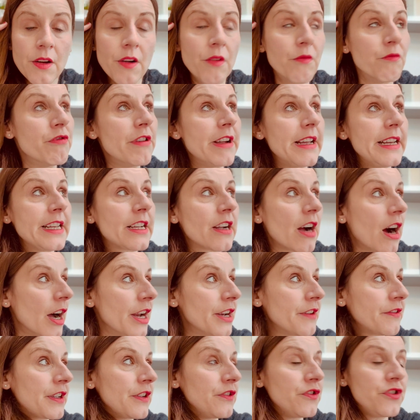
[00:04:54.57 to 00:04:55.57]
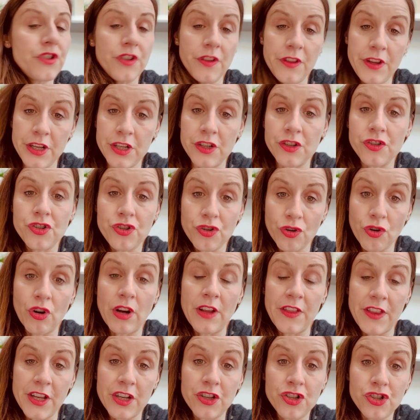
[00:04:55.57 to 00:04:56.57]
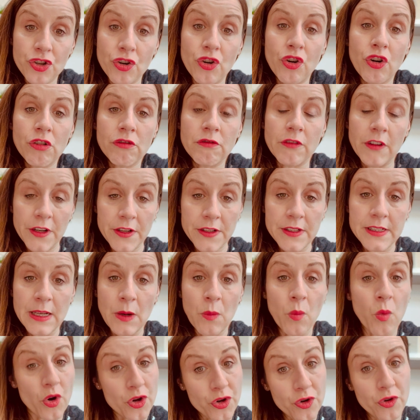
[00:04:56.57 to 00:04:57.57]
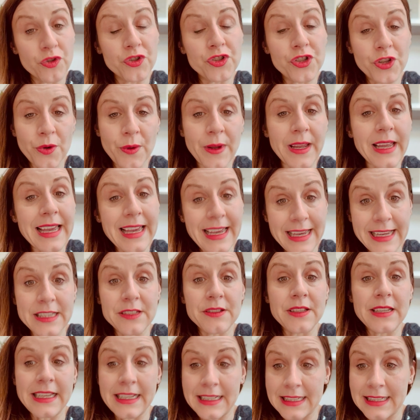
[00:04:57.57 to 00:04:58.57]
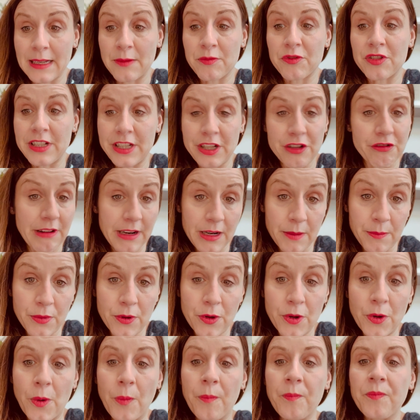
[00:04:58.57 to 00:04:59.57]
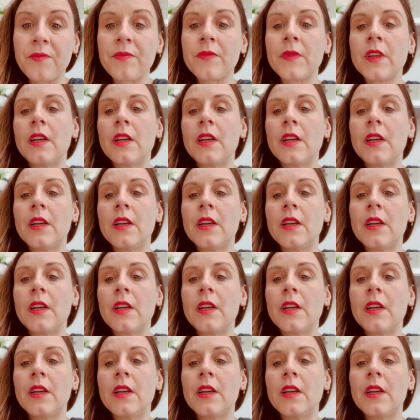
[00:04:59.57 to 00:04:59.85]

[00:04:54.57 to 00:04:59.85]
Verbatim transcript: really kind of gives you the, insur- the assurance that what you're doing is exceptionally credible.